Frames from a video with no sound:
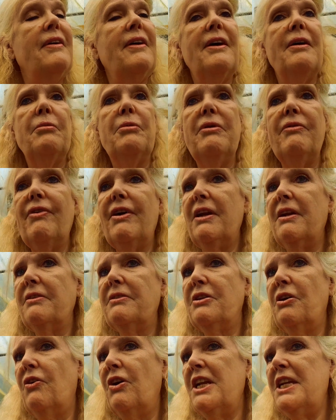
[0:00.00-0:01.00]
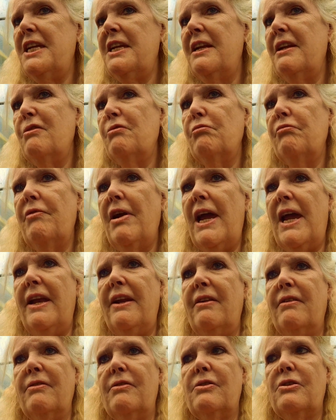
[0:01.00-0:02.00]
And we've had a tiny little
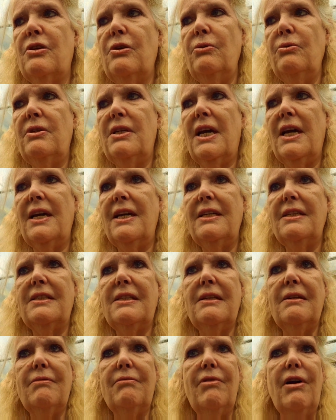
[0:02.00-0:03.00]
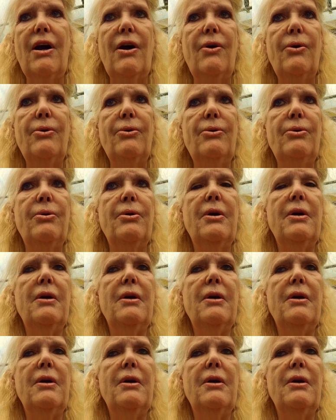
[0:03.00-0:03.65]
wren two days in a row